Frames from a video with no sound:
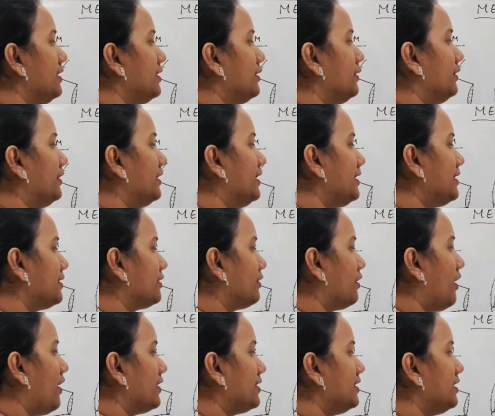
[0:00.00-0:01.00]
So this
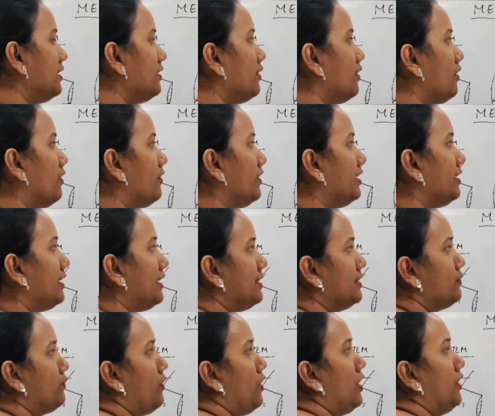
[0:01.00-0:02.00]
crossing over
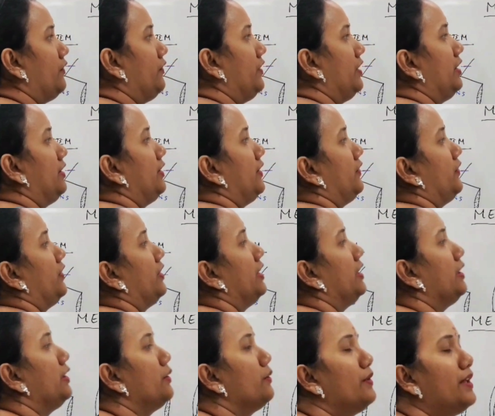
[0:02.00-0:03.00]
is what we are
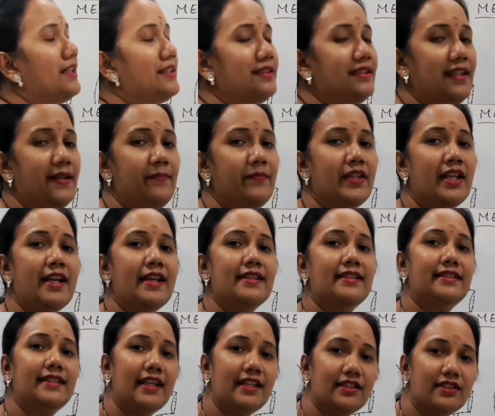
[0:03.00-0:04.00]
referring to as the
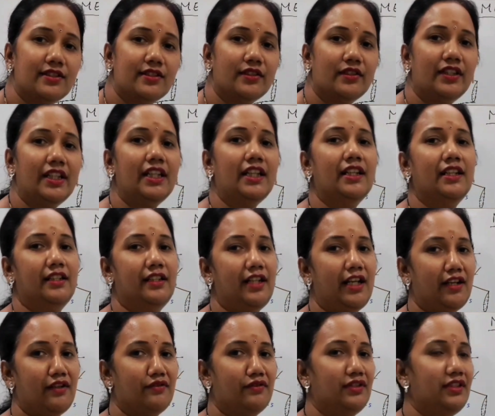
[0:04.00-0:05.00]
sensory
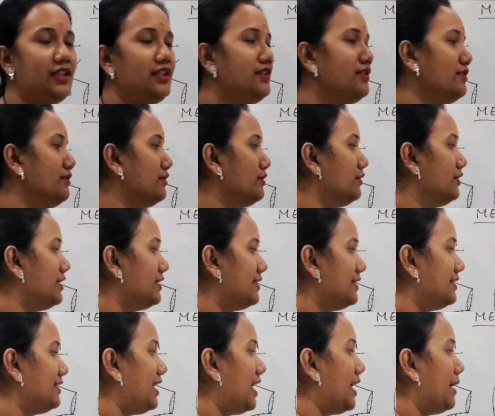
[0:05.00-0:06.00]
decussation. So
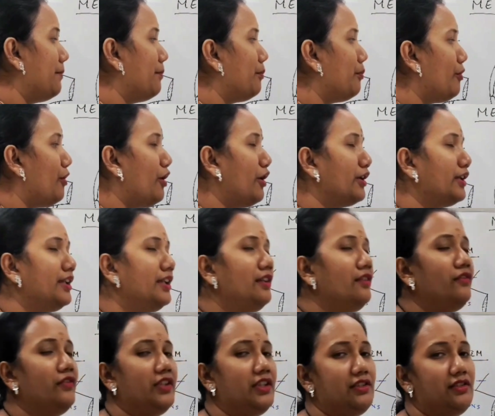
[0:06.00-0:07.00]
this is the
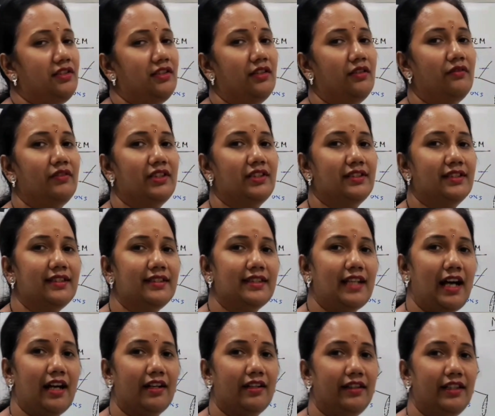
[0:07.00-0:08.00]
important feature which is
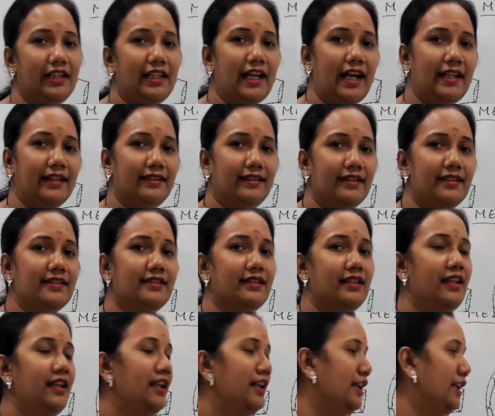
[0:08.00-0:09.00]
occurring at this
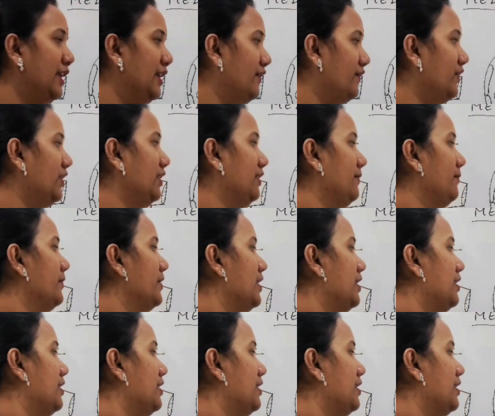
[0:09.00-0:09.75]
level.